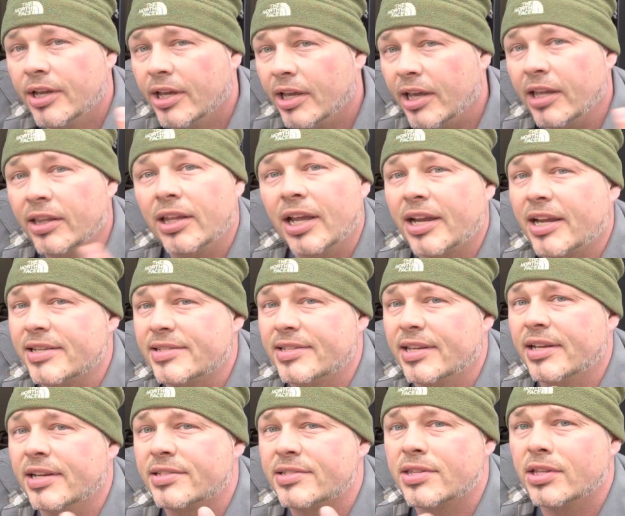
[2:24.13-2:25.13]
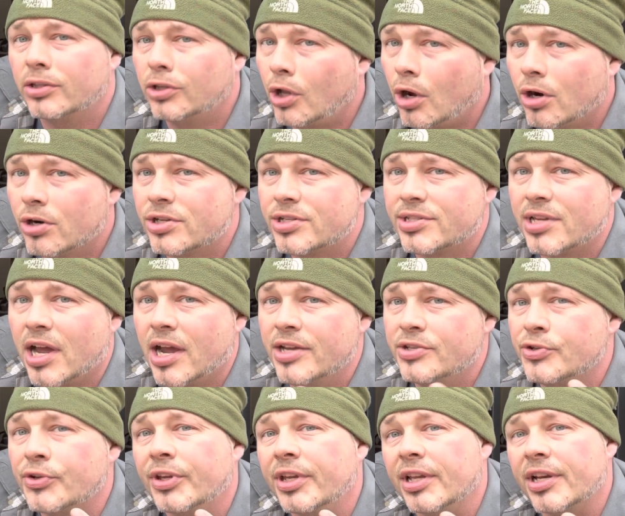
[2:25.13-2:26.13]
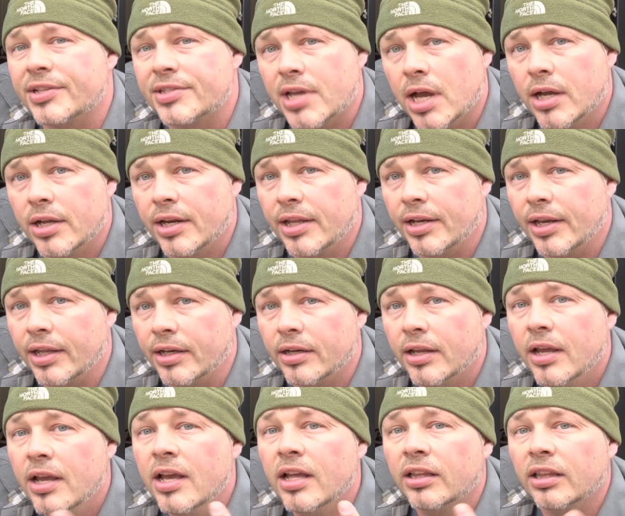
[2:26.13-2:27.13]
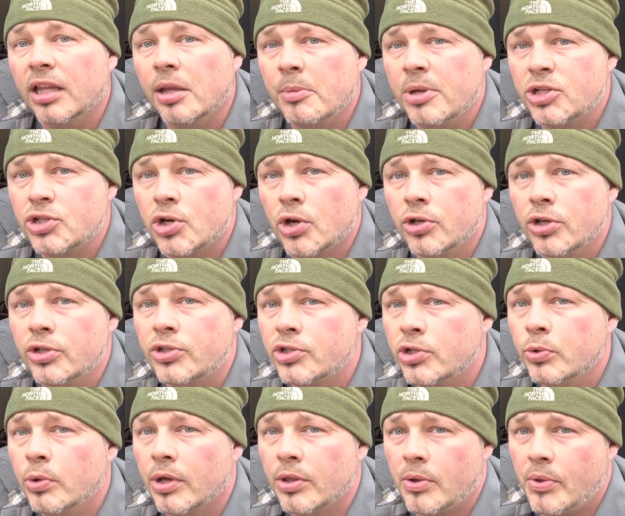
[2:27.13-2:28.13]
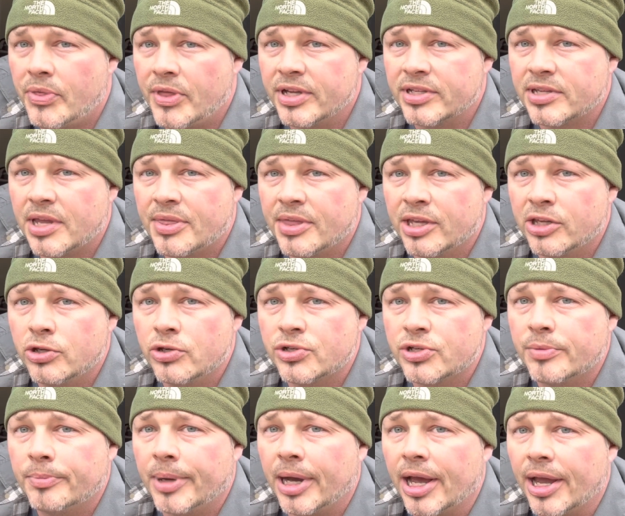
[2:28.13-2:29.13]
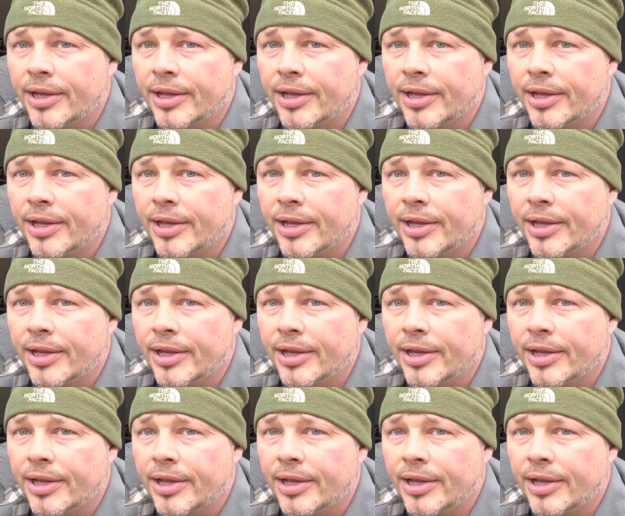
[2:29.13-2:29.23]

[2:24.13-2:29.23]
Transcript: And like I said, it's the large size, you can get a ton in it. Let me show you two other things I think you should buy.